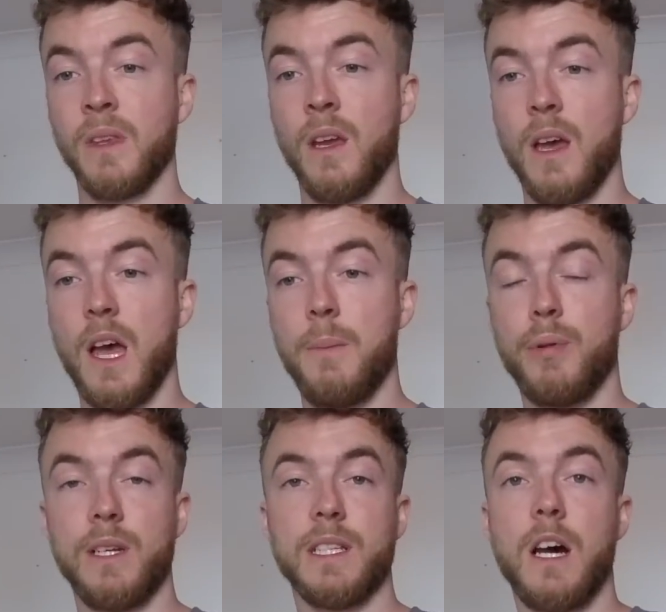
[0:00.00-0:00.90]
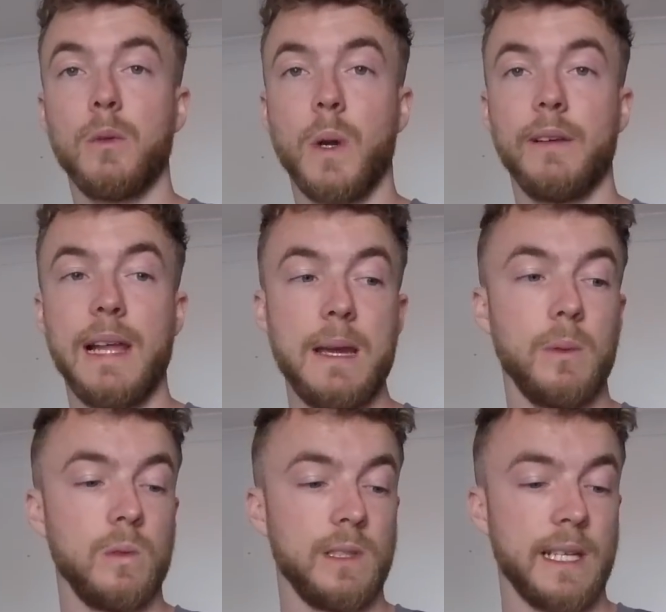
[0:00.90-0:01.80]
prints hardware and
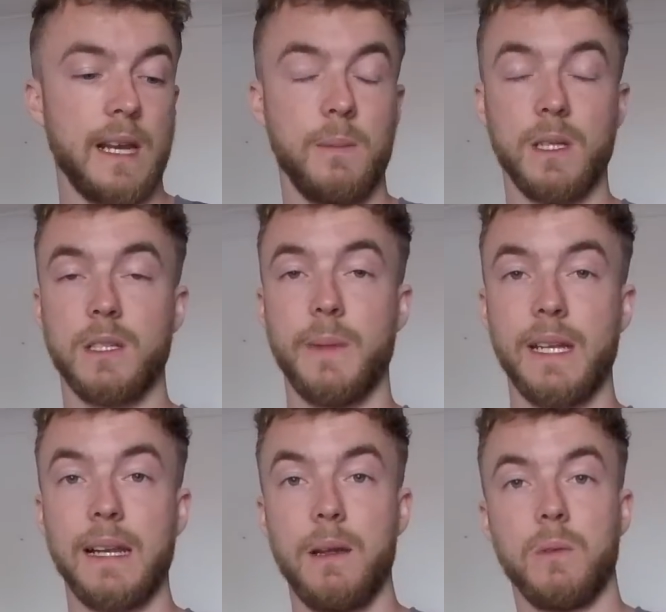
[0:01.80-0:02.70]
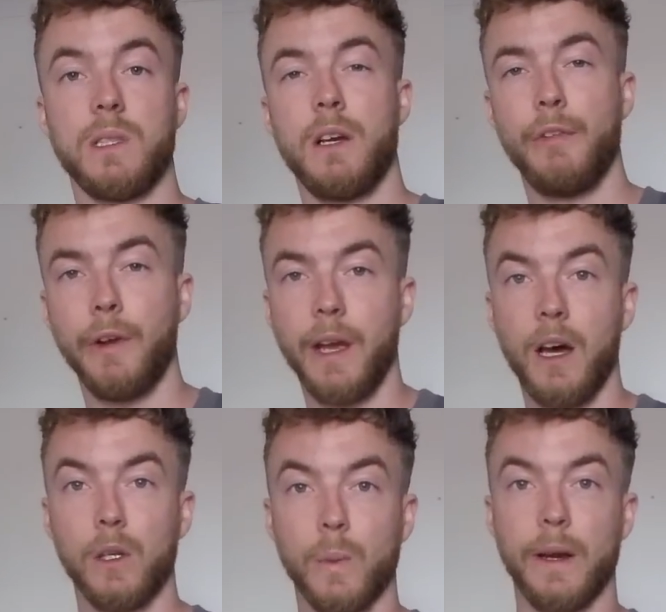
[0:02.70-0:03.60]
labels, and I must admit the labels are very
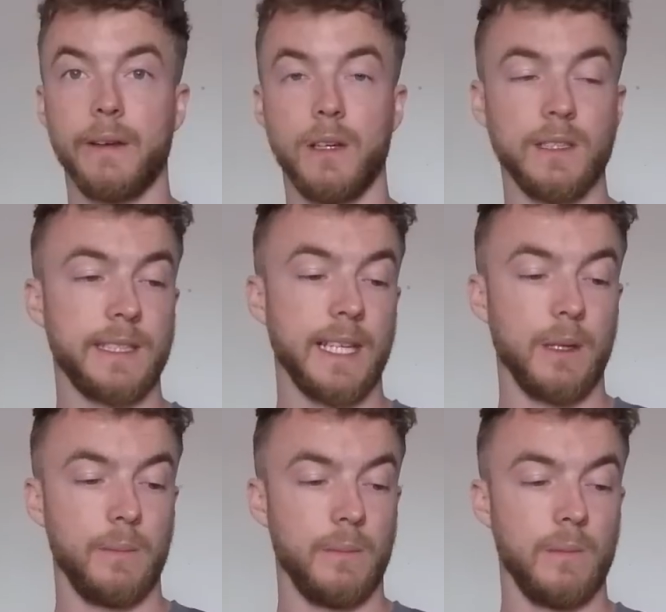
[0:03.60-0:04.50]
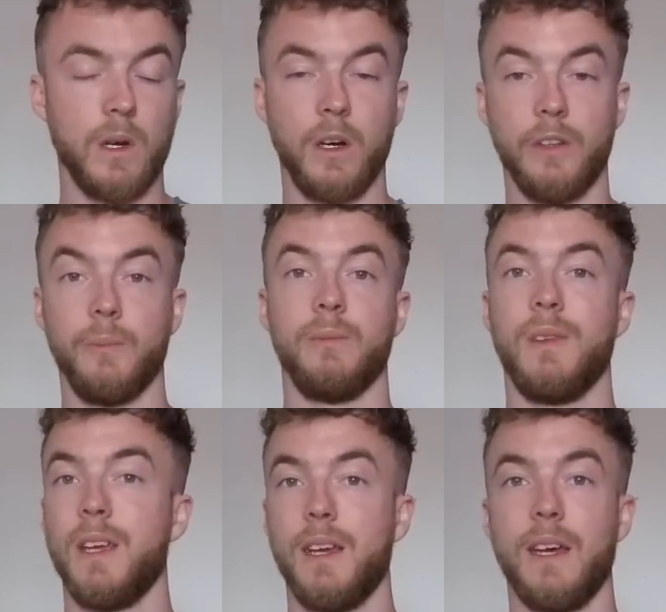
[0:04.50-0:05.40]
hardware, and I stick them on
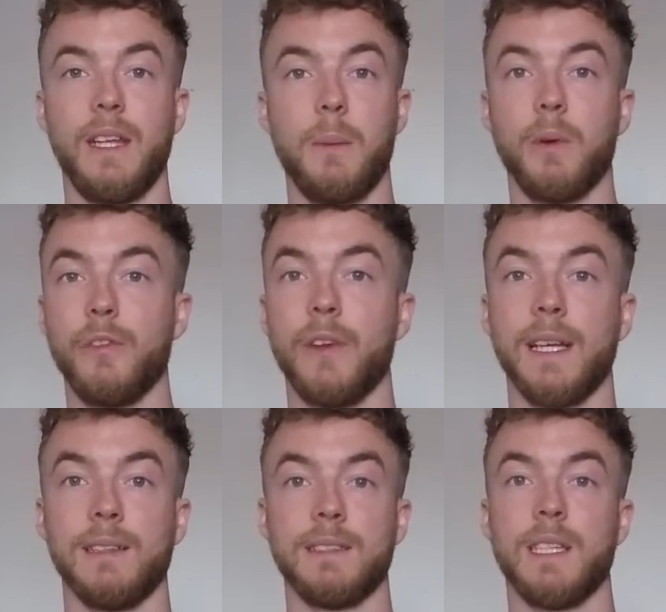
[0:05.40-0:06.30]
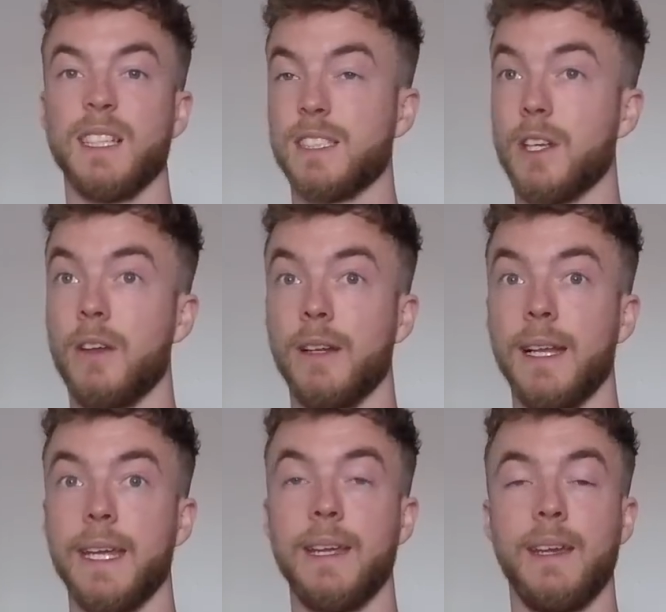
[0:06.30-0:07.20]
a number of things
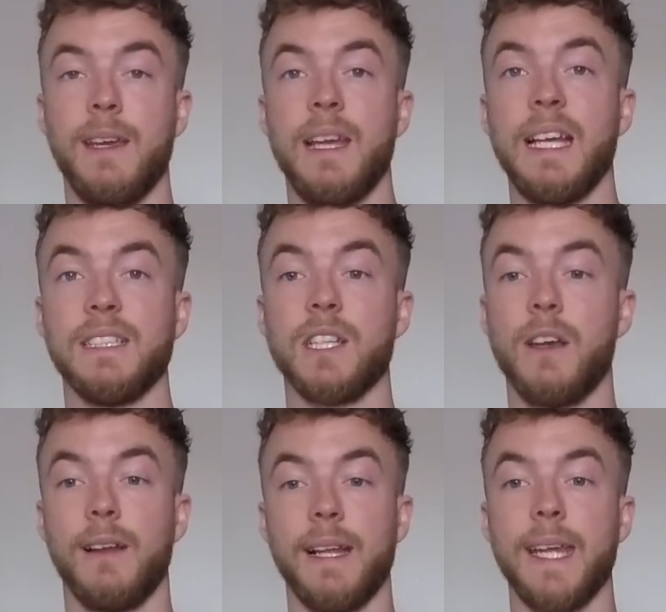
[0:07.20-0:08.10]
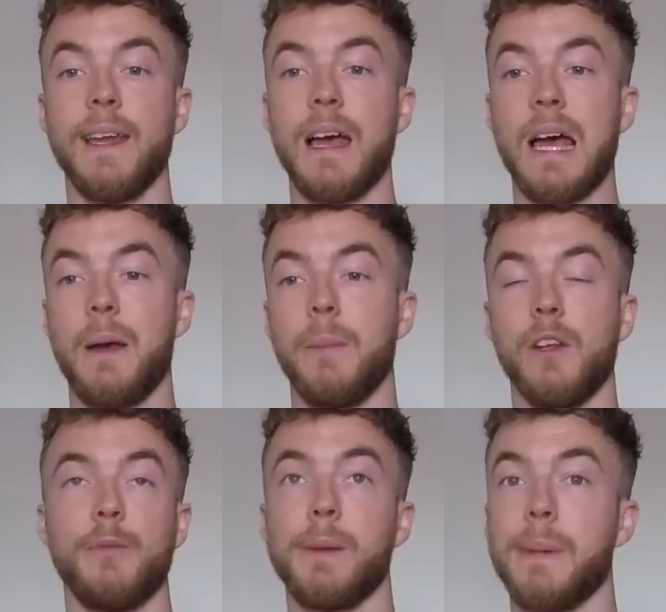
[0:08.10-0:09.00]
externally, internally, and
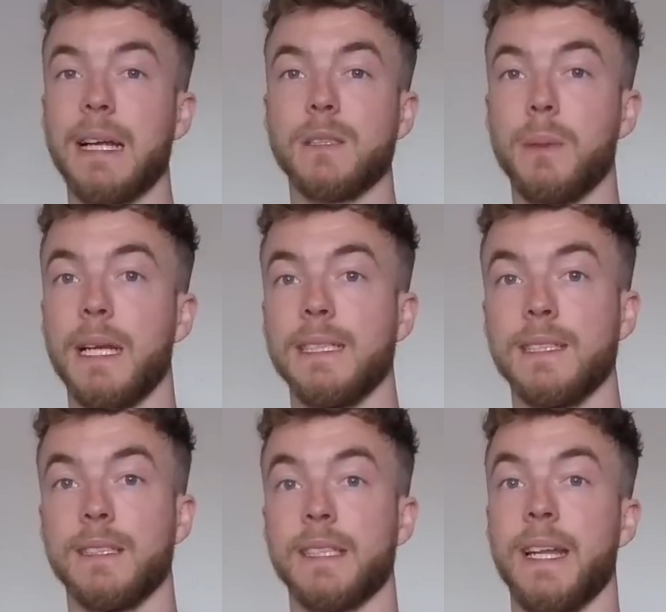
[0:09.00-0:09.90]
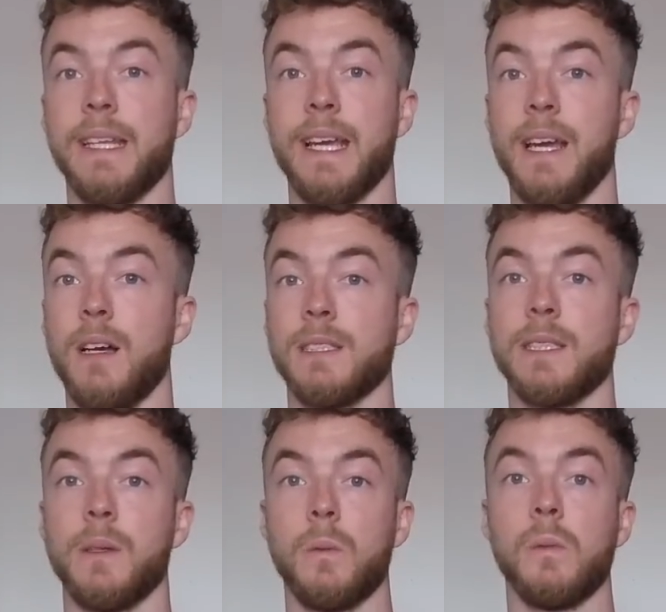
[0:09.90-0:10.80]
I've been back to places and they are
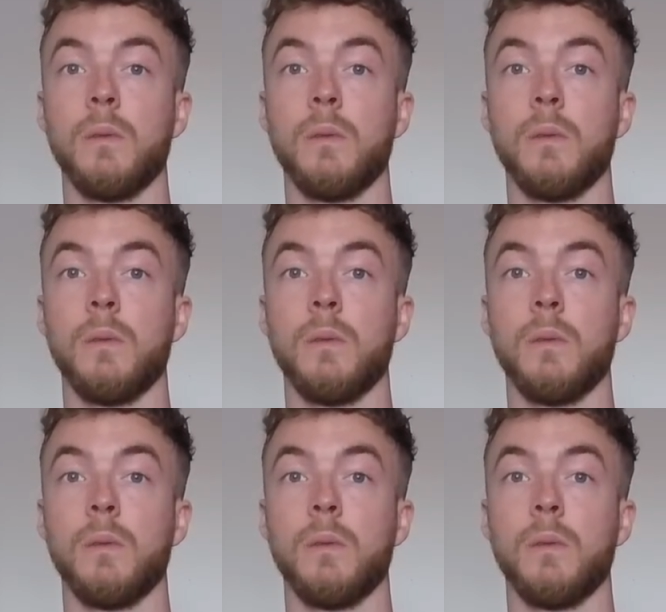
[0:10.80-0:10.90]
still